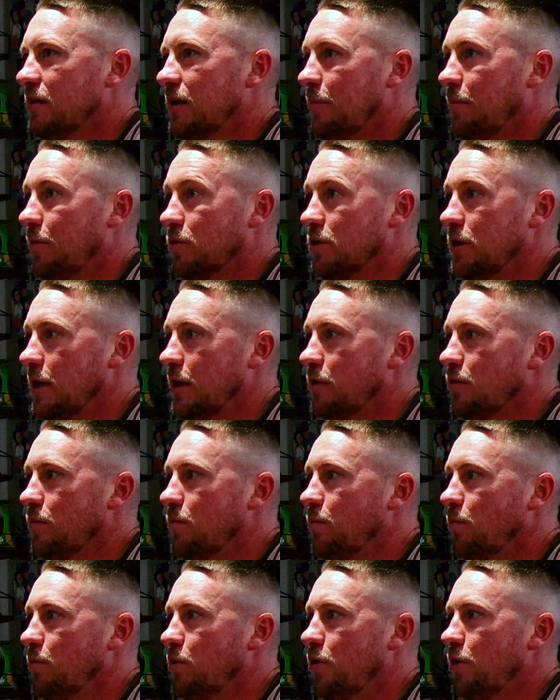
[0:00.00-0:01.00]
I'm not saying it
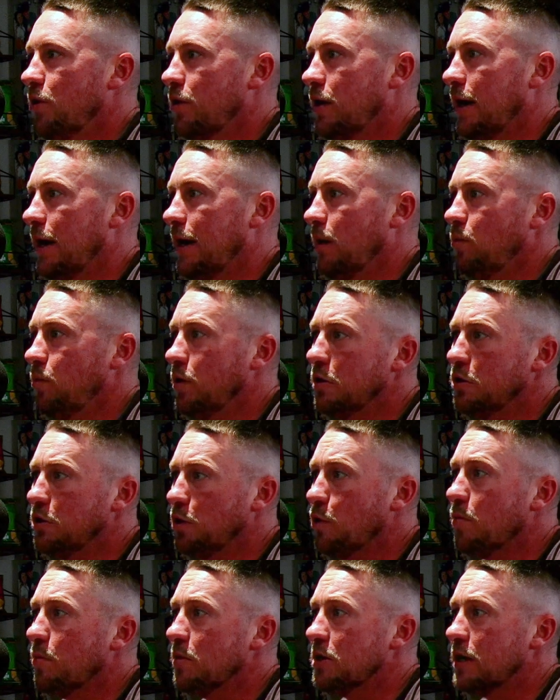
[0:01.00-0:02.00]
don't work, and I will do
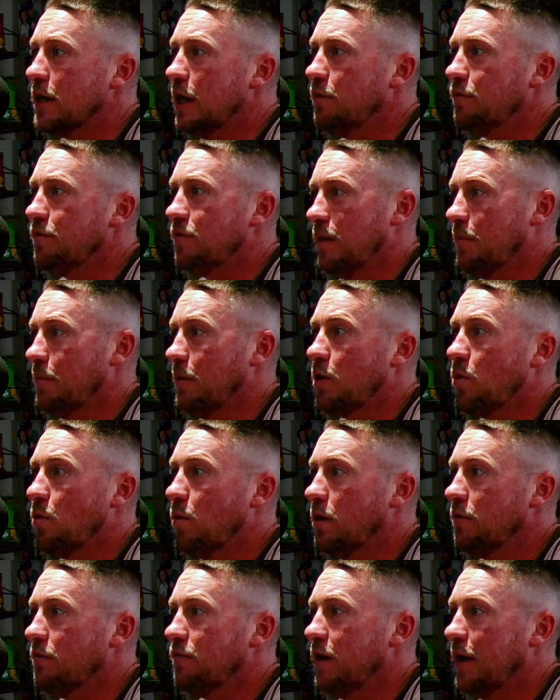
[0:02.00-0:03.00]
it myself. If I'm in a
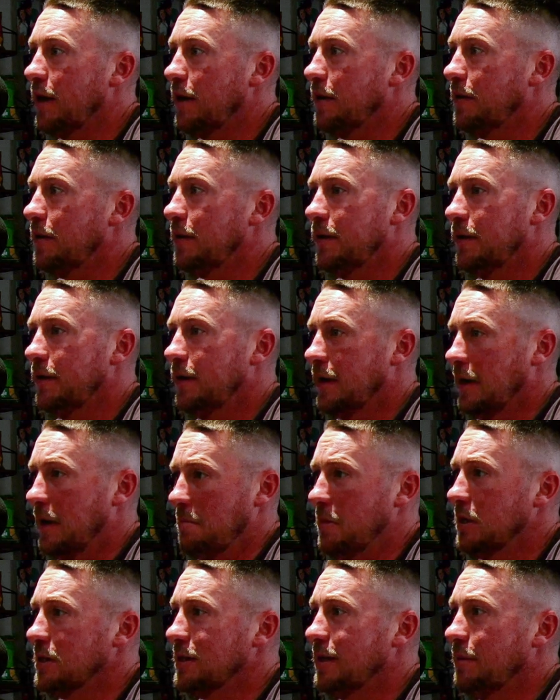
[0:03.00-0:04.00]
qualifier and I'm
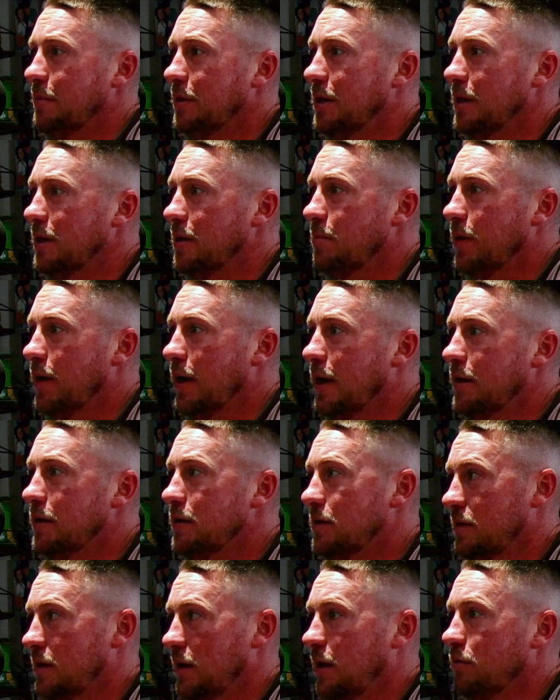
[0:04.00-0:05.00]
missing a million
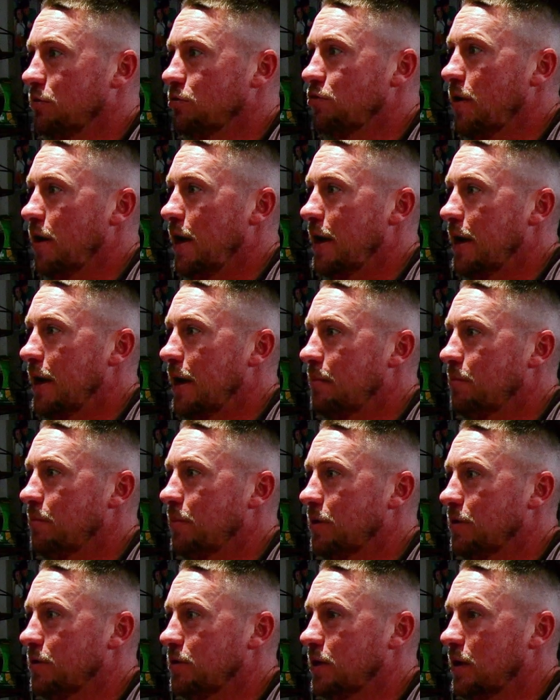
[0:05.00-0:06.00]
bites, I'll try it
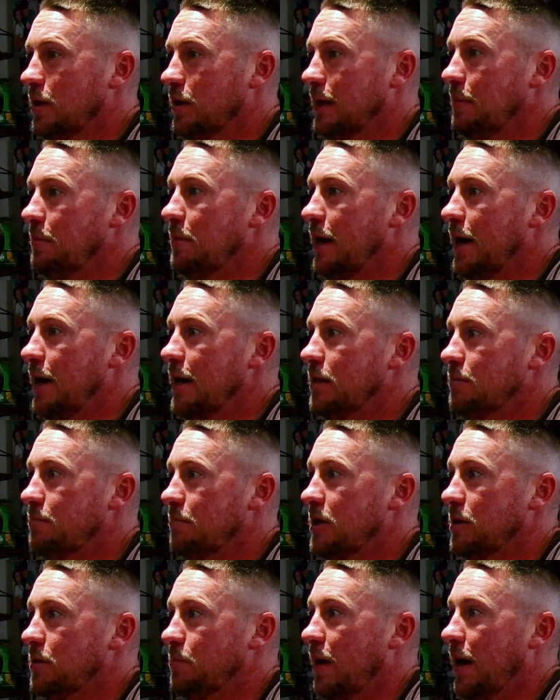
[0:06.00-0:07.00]
because it eliminates
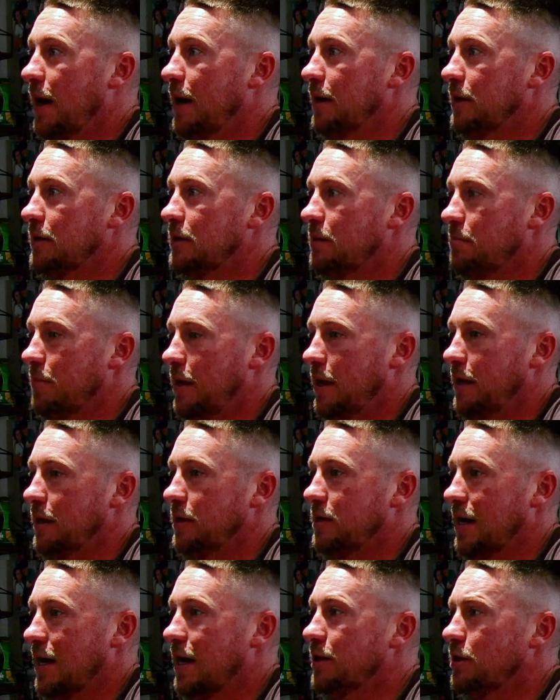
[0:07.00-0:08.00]
missed bites. It makes
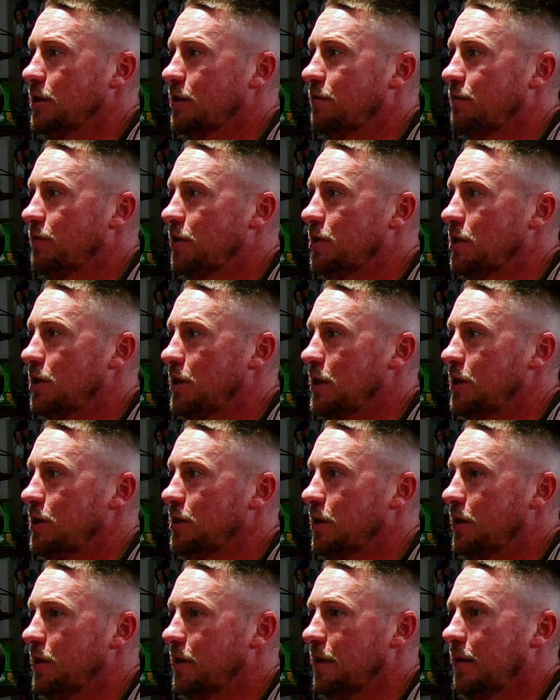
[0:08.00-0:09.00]
catching the fish
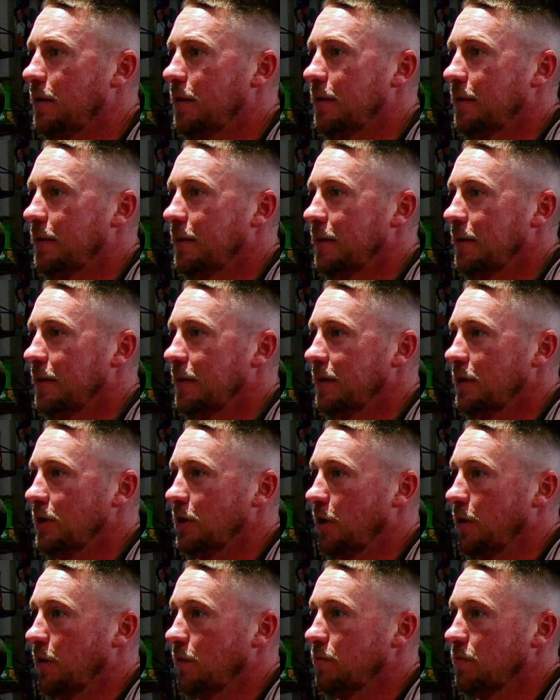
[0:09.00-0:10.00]
easier. You
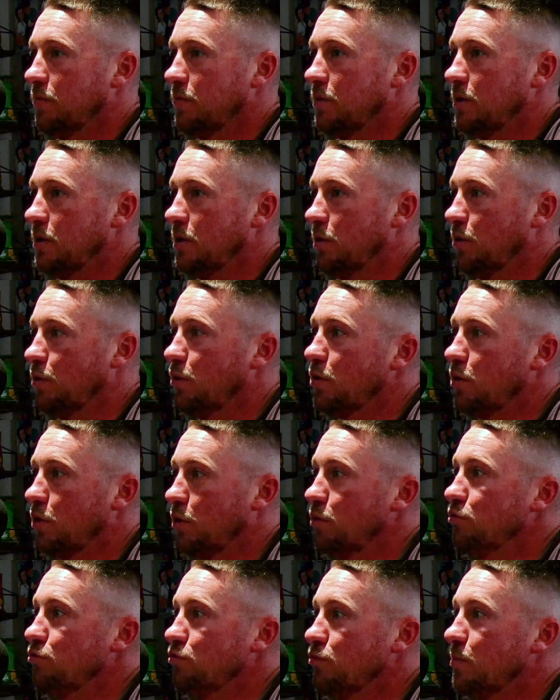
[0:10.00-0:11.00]
know, you hook
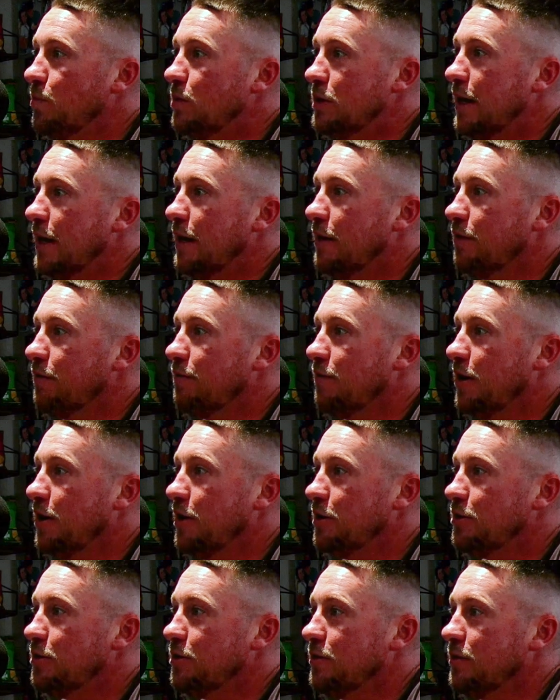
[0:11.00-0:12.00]
100% of the
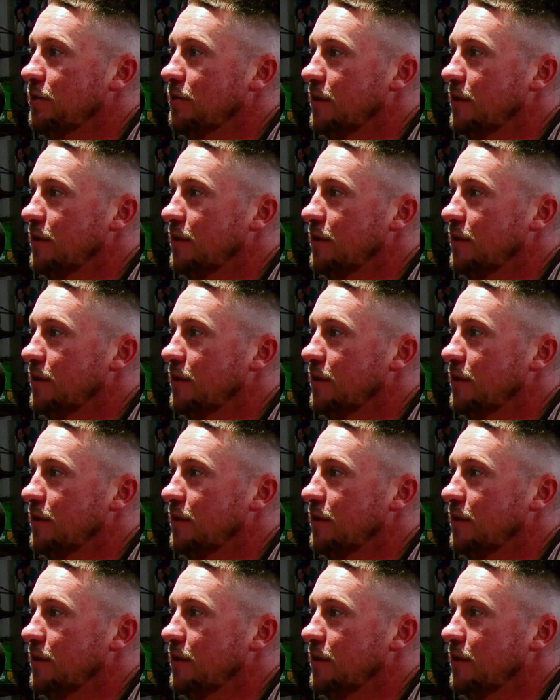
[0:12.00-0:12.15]
fish.